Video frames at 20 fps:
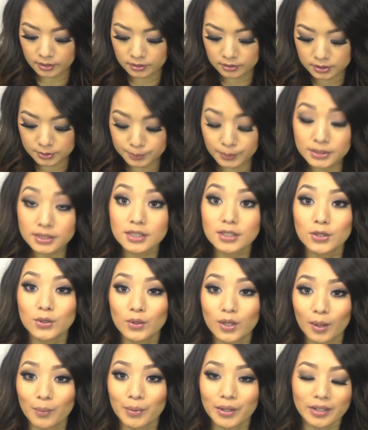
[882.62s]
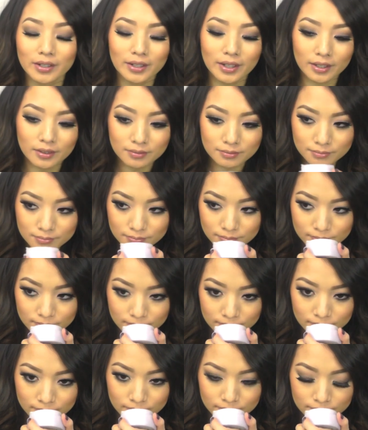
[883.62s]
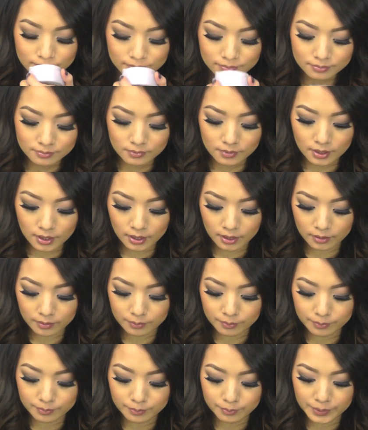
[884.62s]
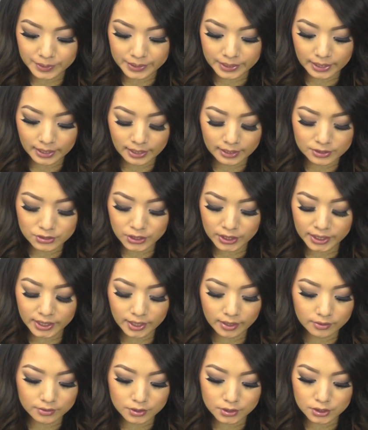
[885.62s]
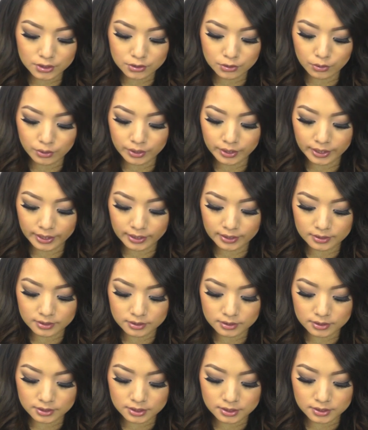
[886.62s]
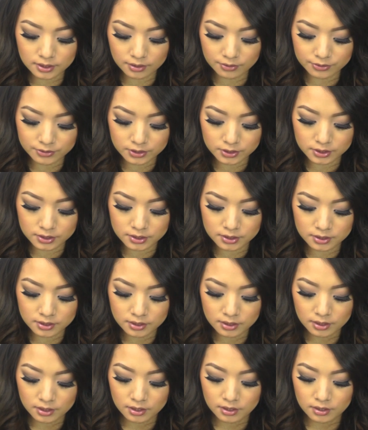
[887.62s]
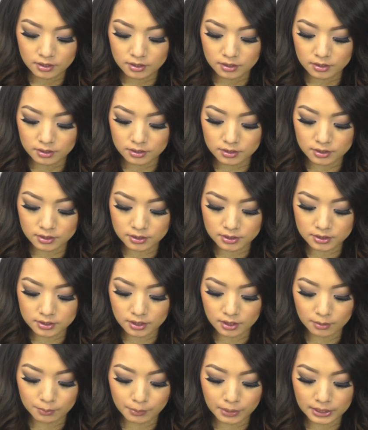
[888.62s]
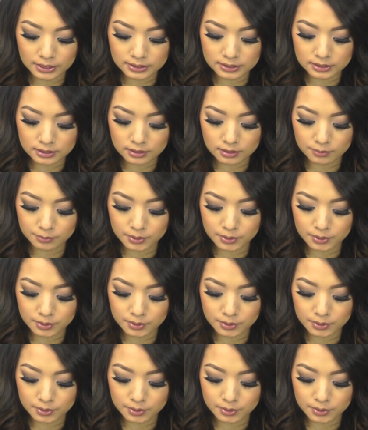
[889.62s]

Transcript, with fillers: Smells like cucumber again. But yeah, I tried it out in the store, and the stuff just is amazing.